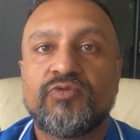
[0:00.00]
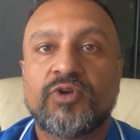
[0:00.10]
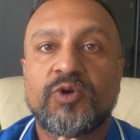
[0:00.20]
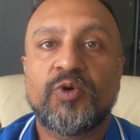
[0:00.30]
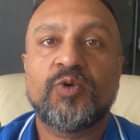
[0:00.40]

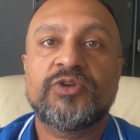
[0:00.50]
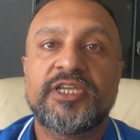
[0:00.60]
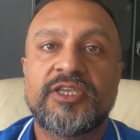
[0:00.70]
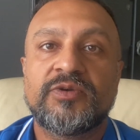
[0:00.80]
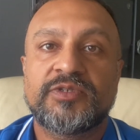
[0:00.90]

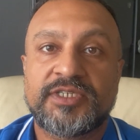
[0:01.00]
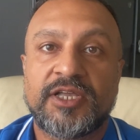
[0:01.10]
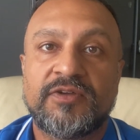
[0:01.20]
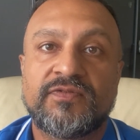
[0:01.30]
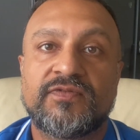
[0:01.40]
Recording
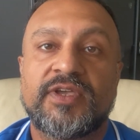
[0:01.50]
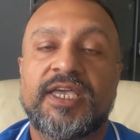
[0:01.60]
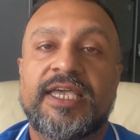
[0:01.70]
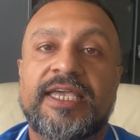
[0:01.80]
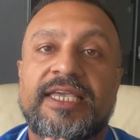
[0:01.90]
yourself
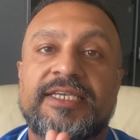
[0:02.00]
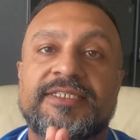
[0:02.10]
is